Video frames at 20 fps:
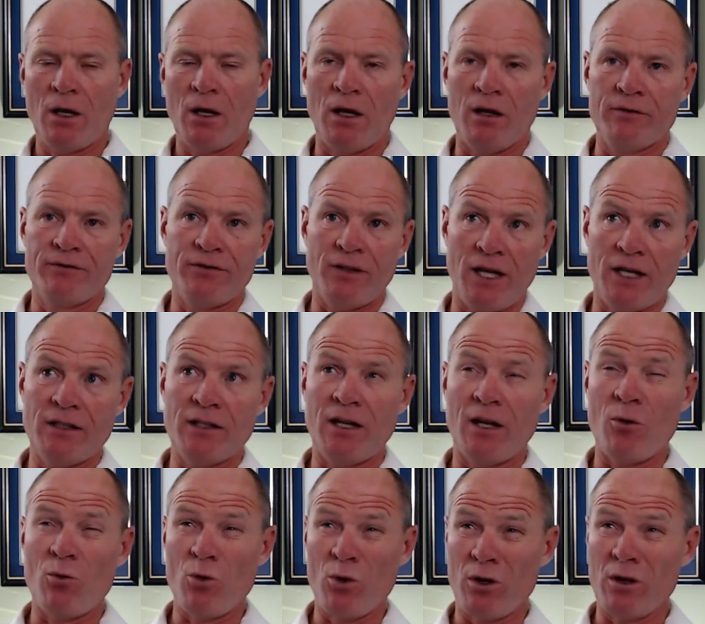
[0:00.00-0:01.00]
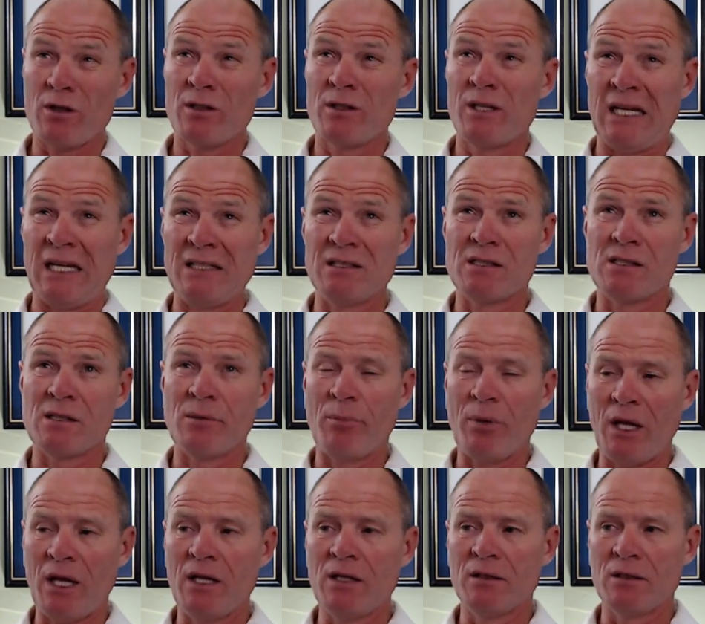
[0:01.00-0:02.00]
Flat deck work tends to
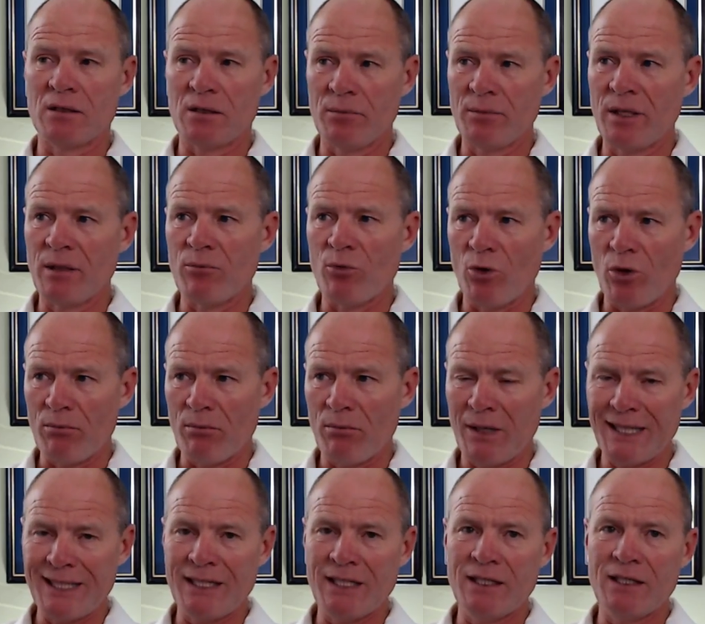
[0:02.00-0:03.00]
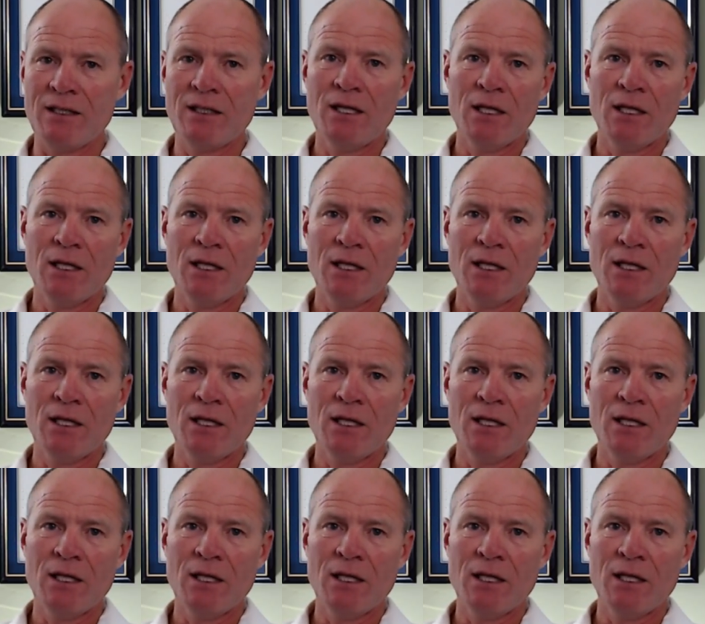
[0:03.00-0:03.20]
pay a little bit more money